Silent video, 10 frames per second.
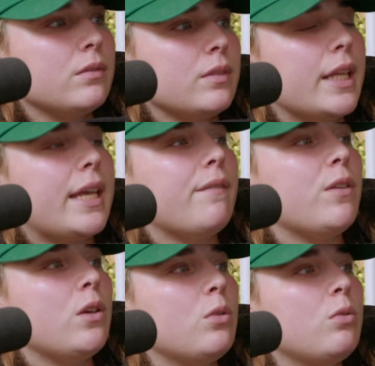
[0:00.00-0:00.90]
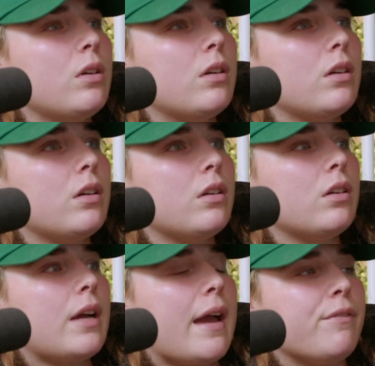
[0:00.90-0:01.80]
Like, have you
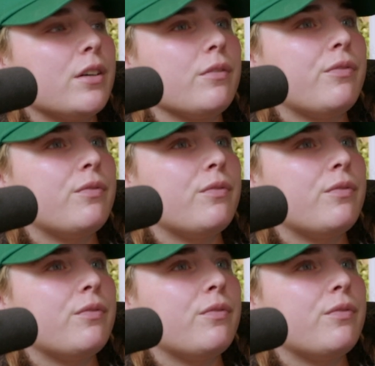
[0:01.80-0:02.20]
ever